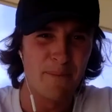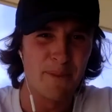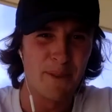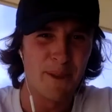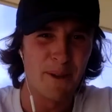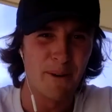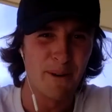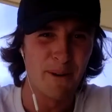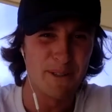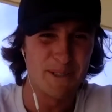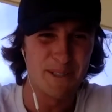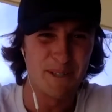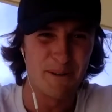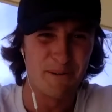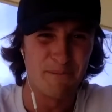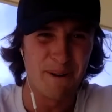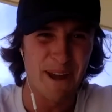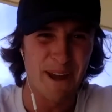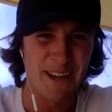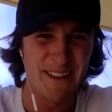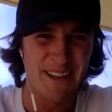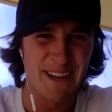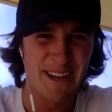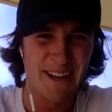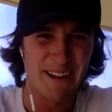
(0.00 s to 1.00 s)
I'd still
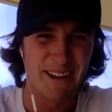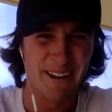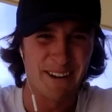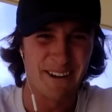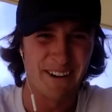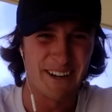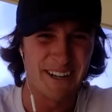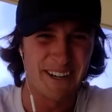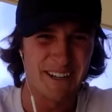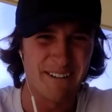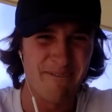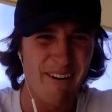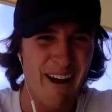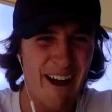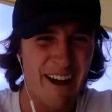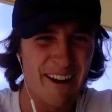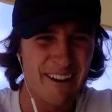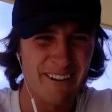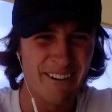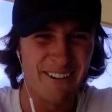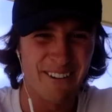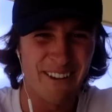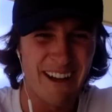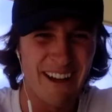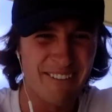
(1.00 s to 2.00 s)
be there, I reckon,
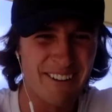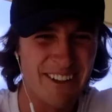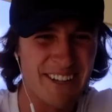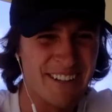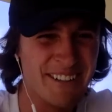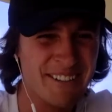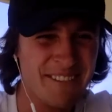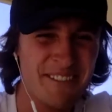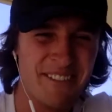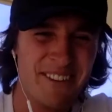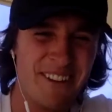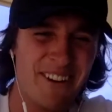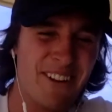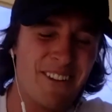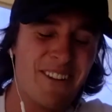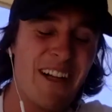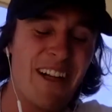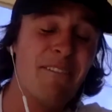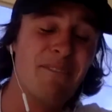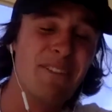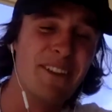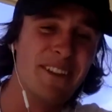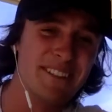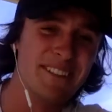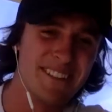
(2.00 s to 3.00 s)
mate. I love it. I
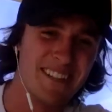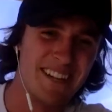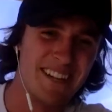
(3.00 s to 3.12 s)
loved it.